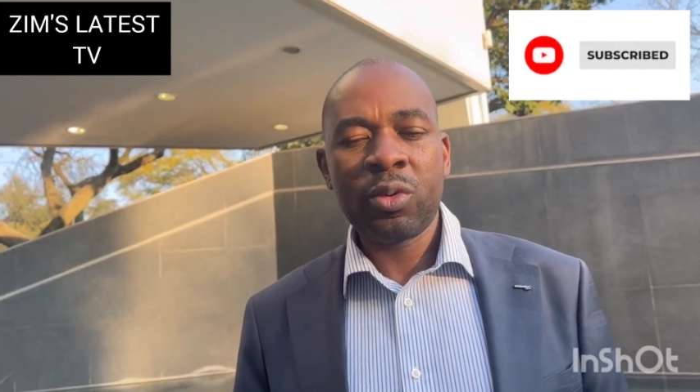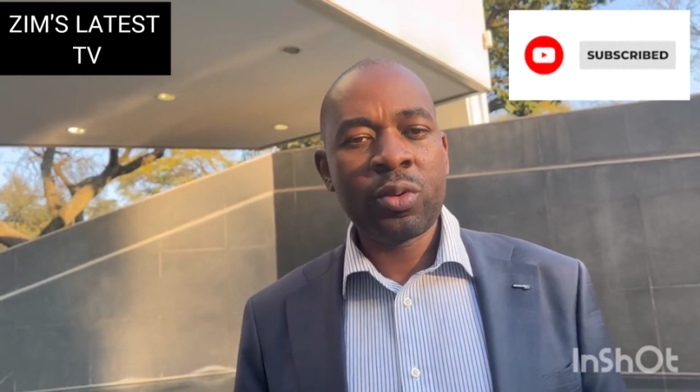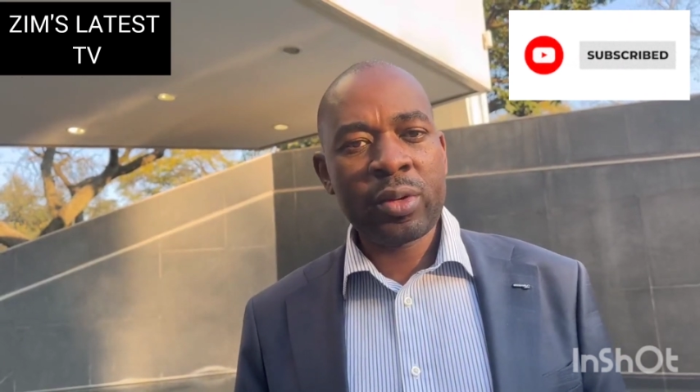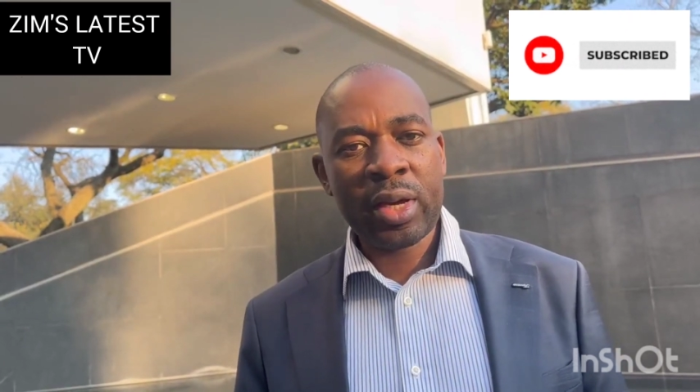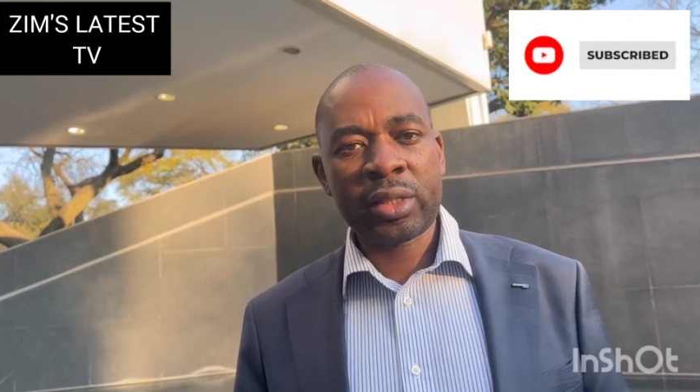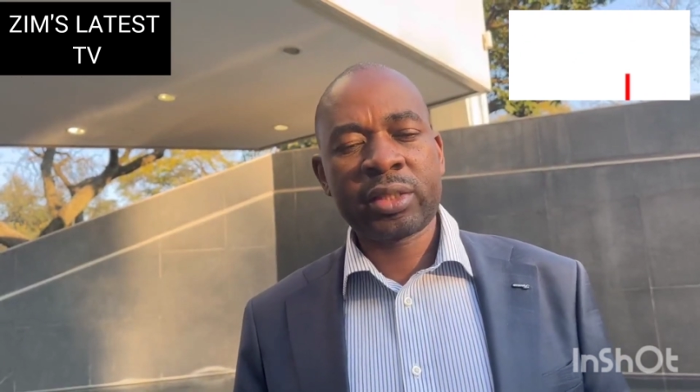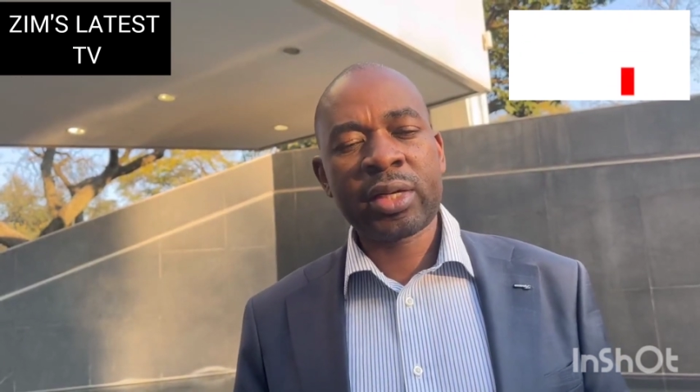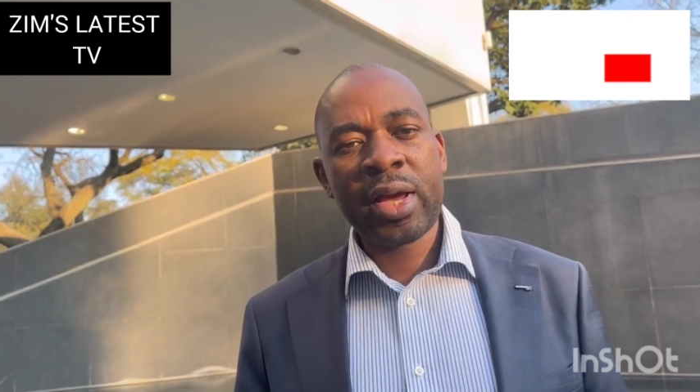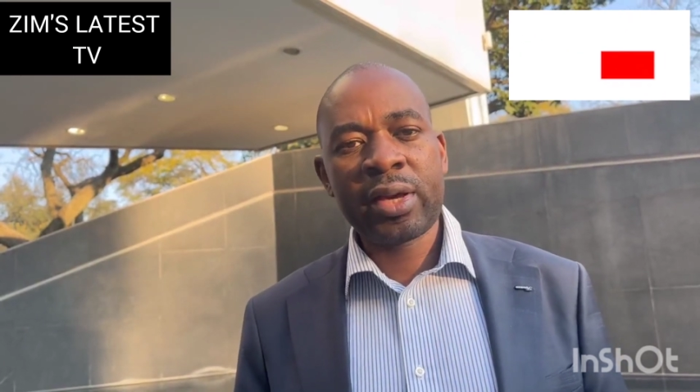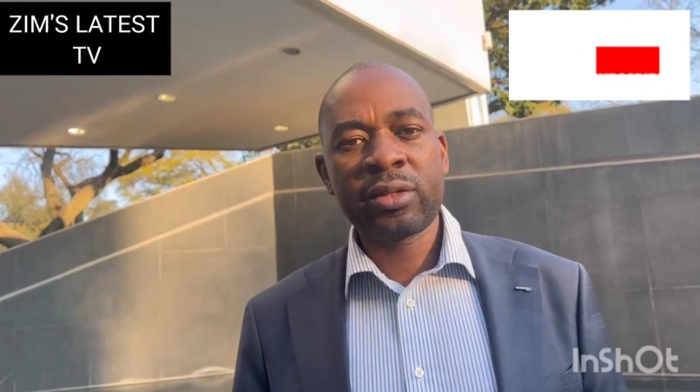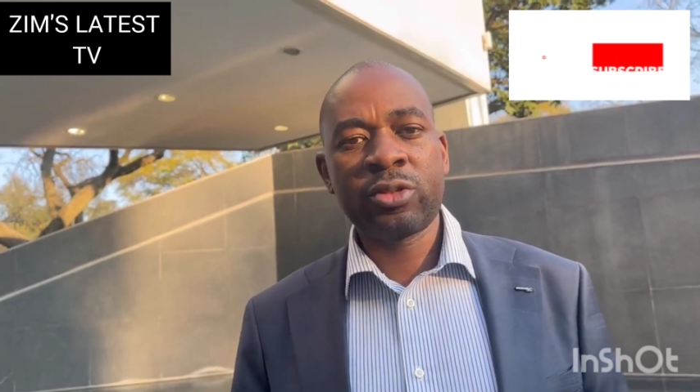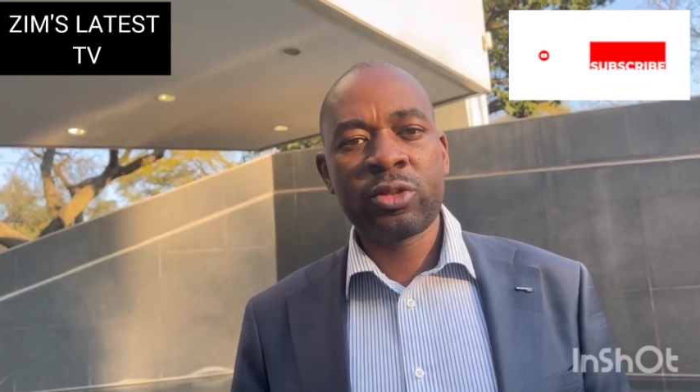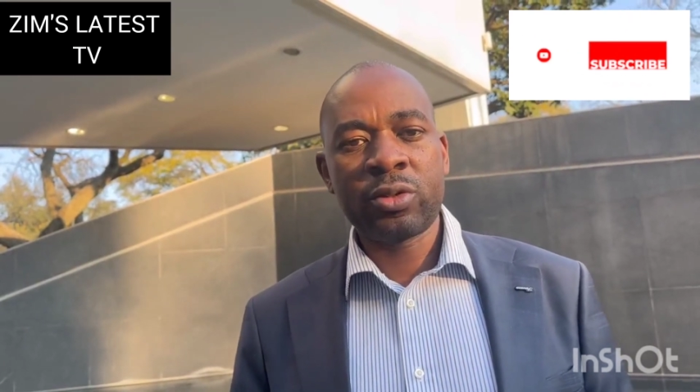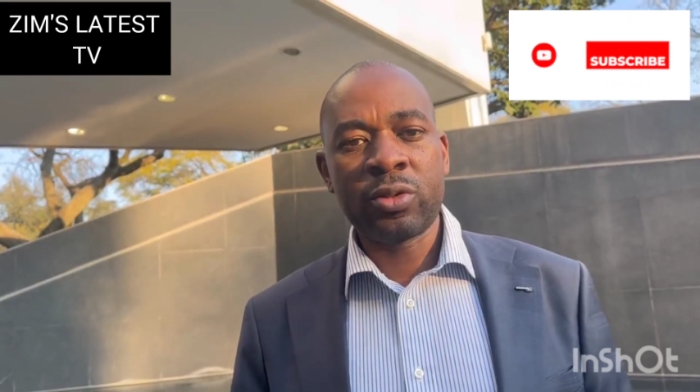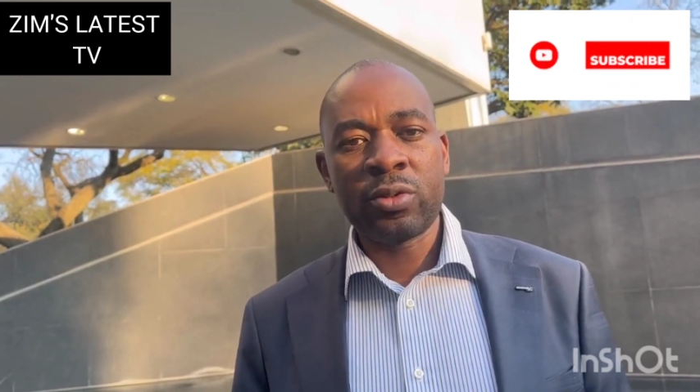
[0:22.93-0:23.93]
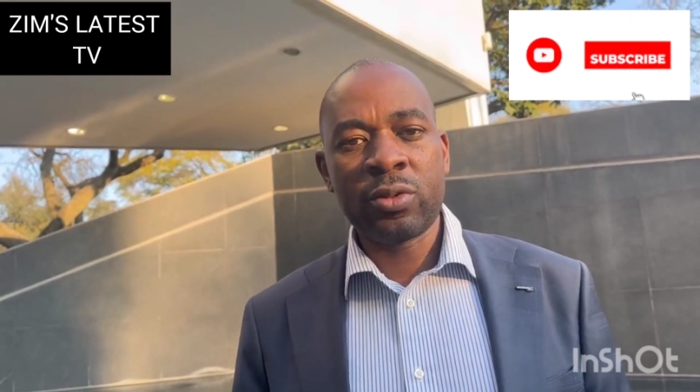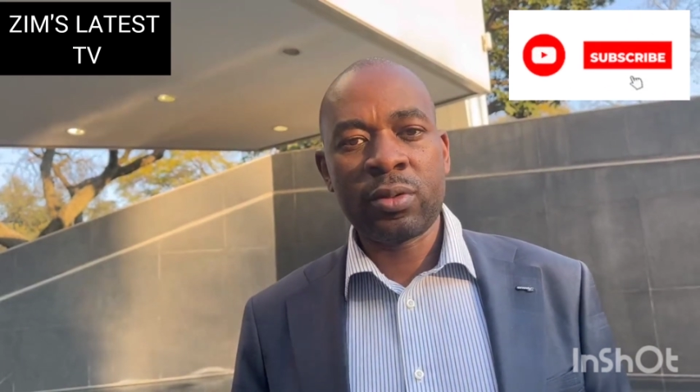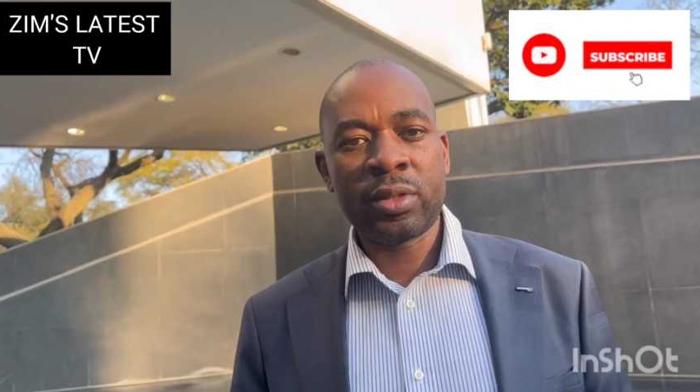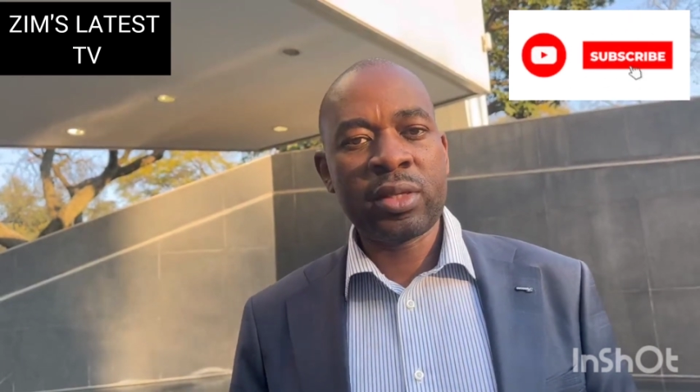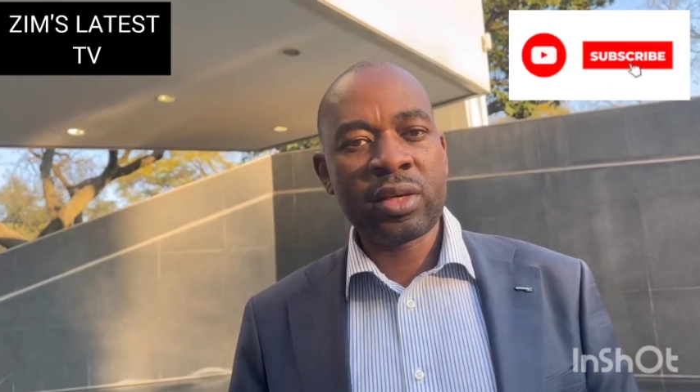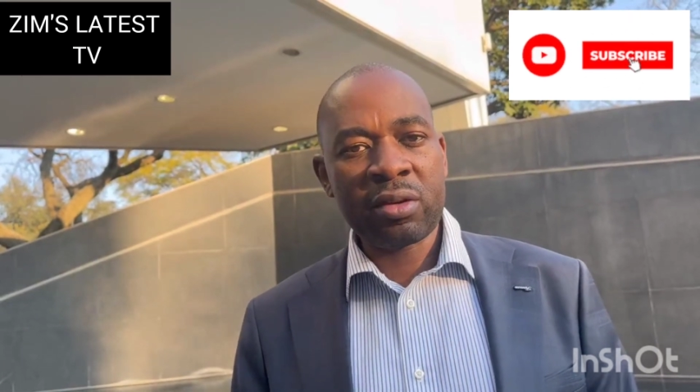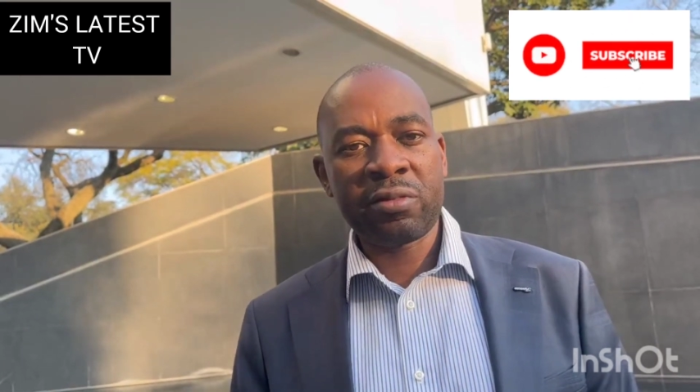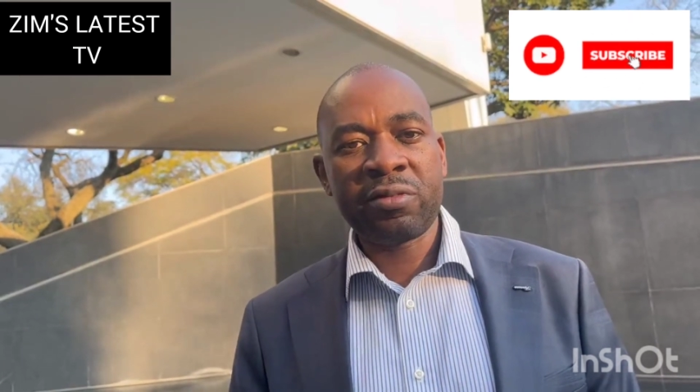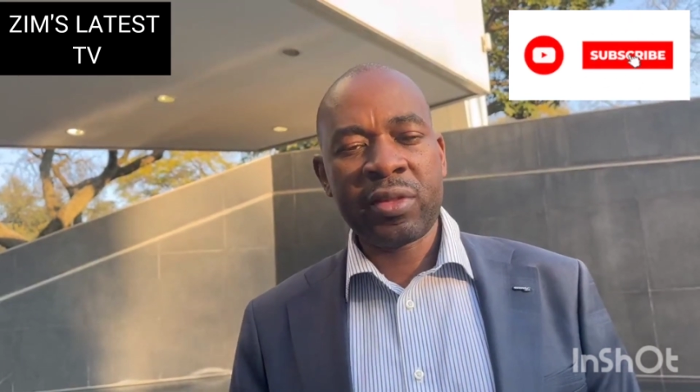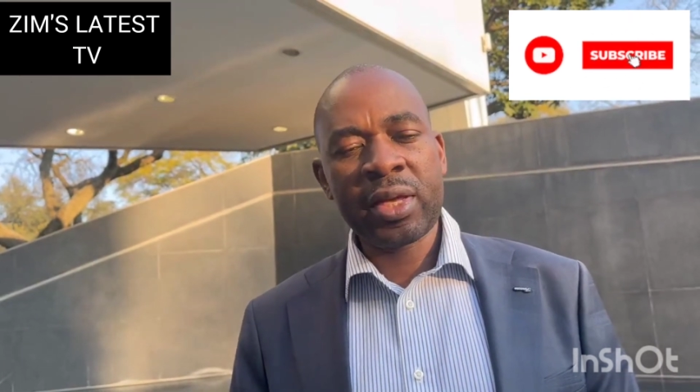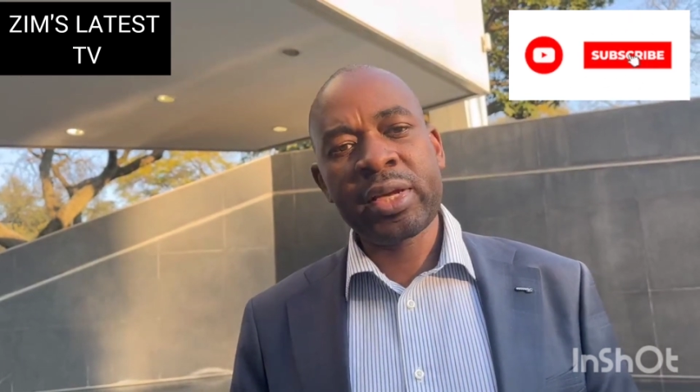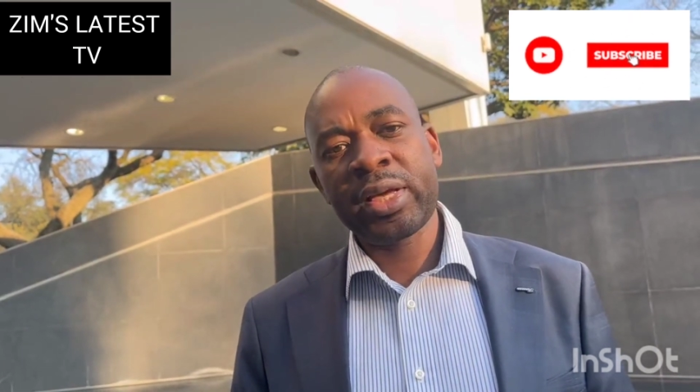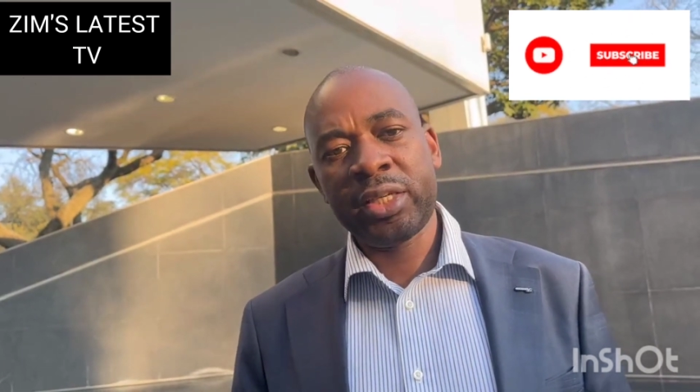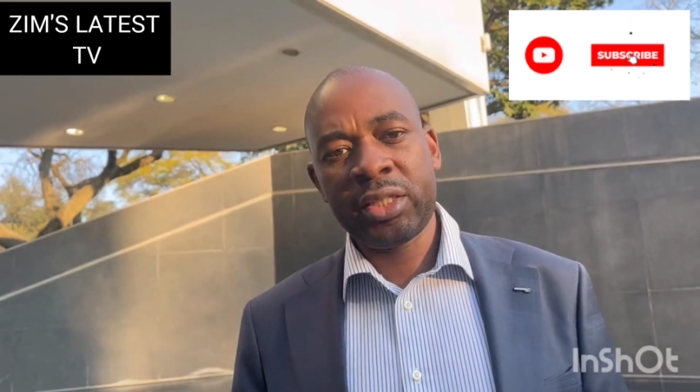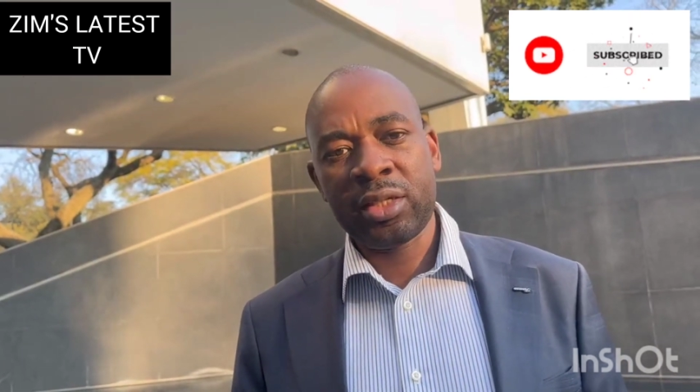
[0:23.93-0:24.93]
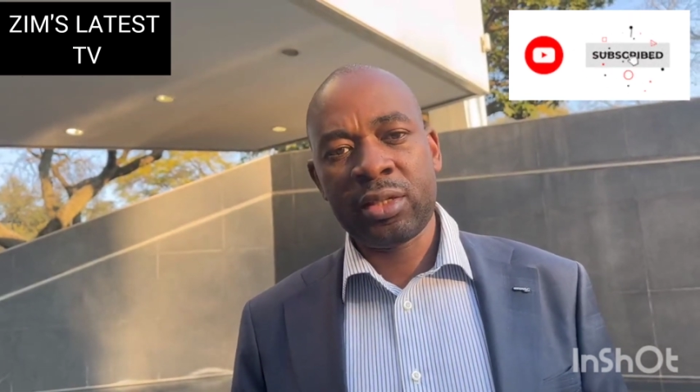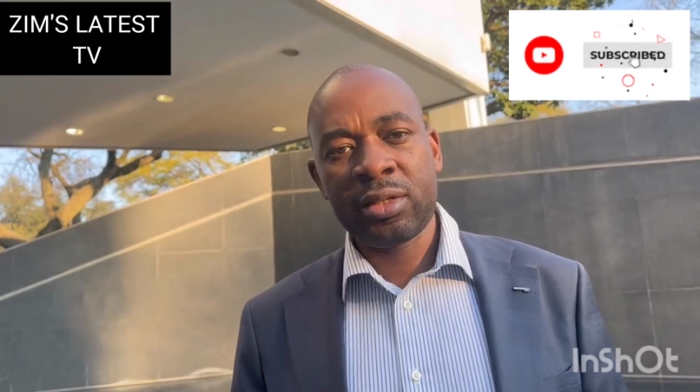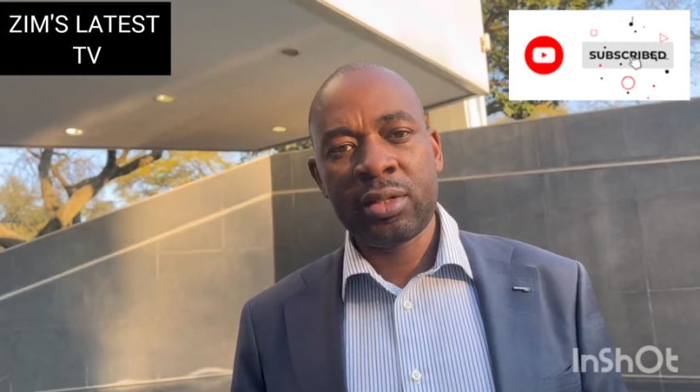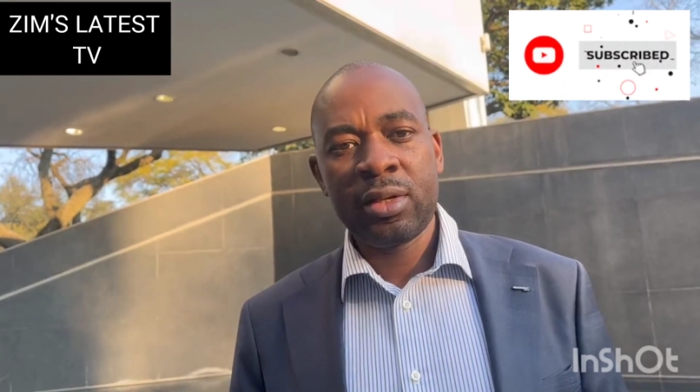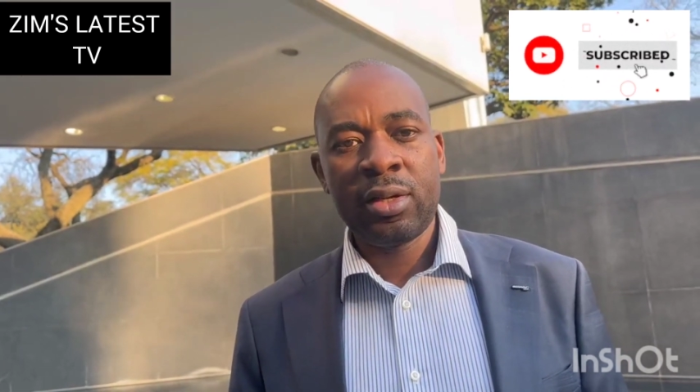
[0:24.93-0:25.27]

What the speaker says: we are trying to give the nation